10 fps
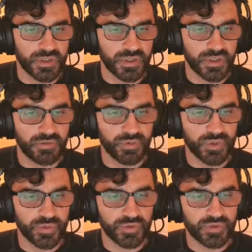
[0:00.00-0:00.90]
and we
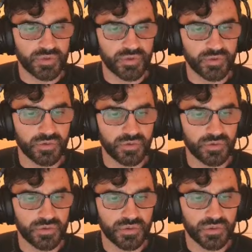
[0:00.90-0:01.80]
will do
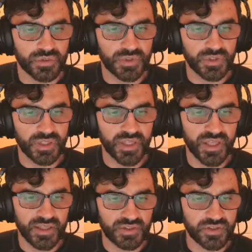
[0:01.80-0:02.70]

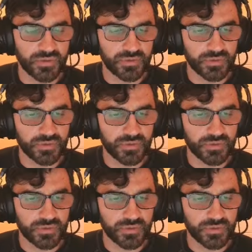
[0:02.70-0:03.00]
cancel.